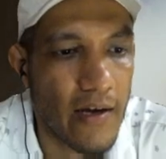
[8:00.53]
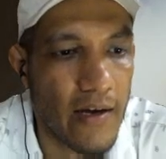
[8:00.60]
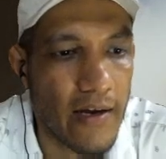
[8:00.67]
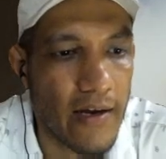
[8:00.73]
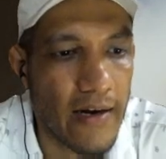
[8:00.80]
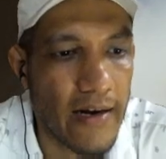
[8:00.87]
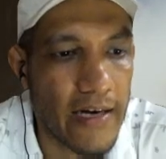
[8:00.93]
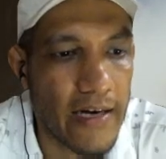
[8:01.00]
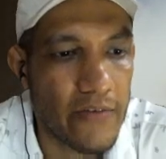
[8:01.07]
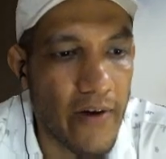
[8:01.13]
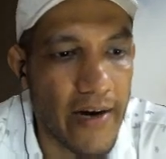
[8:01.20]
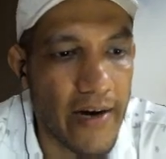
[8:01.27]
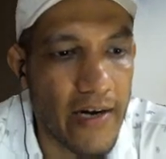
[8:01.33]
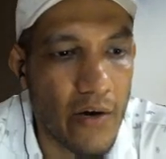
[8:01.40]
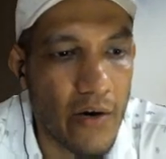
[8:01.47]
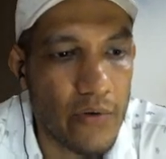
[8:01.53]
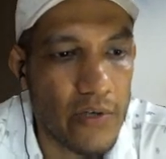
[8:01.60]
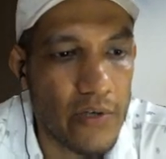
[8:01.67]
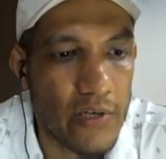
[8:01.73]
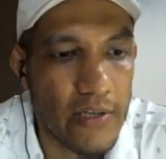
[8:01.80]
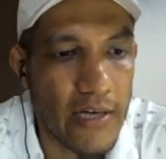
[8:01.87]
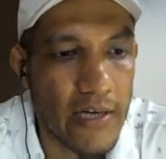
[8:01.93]
let's find out
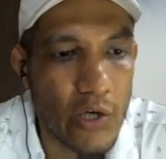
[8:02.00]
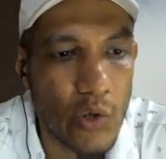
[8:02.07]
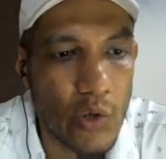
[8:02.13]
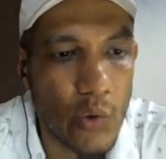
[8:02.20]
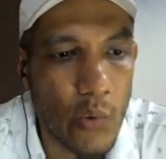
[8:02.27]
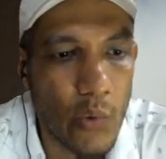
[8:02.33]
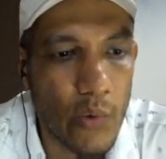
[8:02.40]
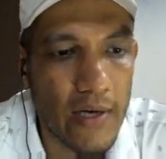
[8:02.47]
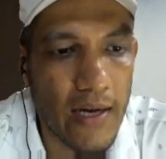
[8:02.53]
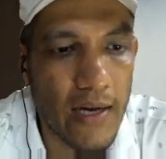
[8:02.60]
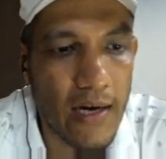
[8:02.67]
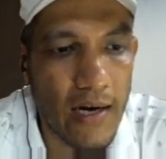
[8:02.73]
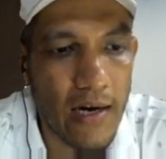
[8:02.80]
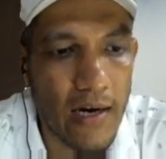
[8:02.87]
the total